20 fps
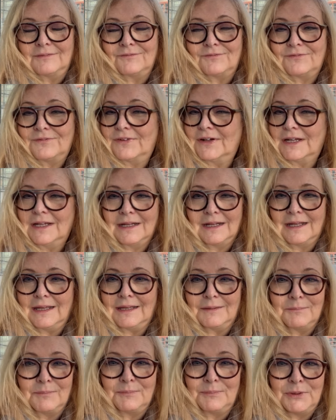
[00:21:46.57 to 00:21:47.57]

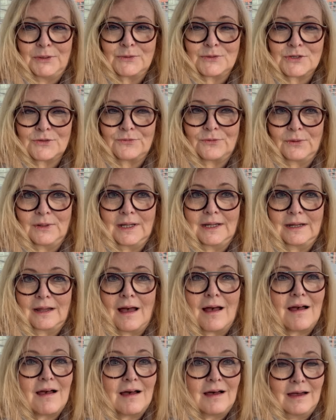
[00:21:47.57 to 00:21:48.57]
Really beautiful, and I
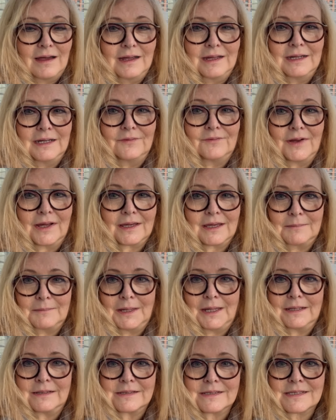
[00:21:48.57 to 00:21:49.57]
highly
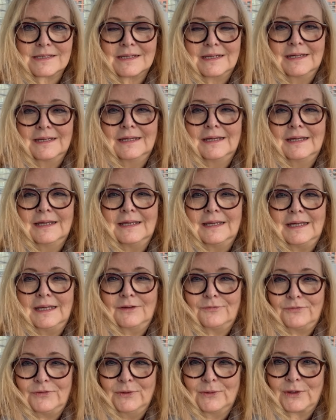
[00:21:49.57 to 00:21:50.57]
recommend,
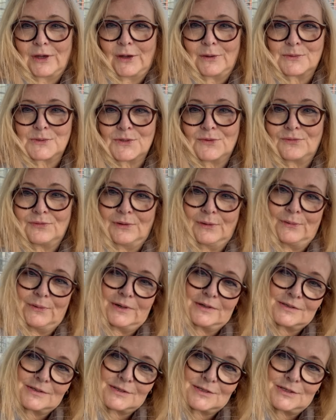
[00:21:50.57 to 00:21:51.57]
if you go to
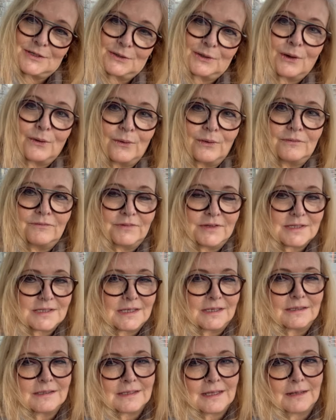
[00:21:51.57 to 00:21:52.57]
Florence, to go and
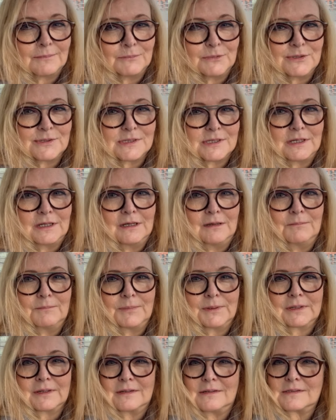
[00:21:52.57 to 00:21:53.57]
visit that museum,
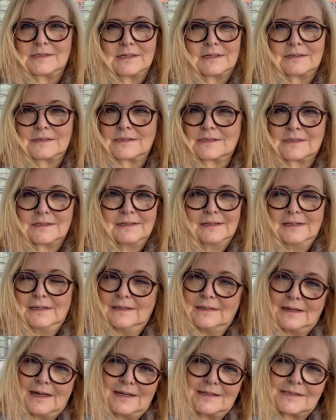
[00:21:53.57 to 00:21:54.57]
because
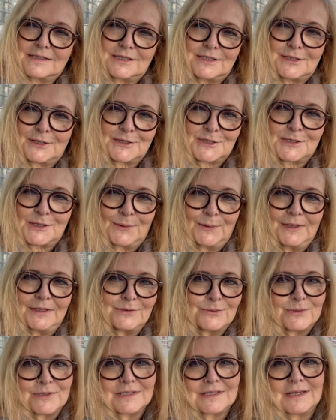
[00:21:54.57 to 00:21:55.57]
it's just so
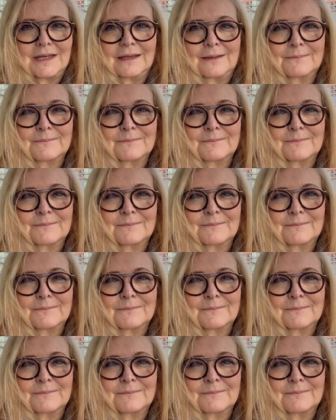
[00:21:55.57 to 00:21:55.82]
interesting.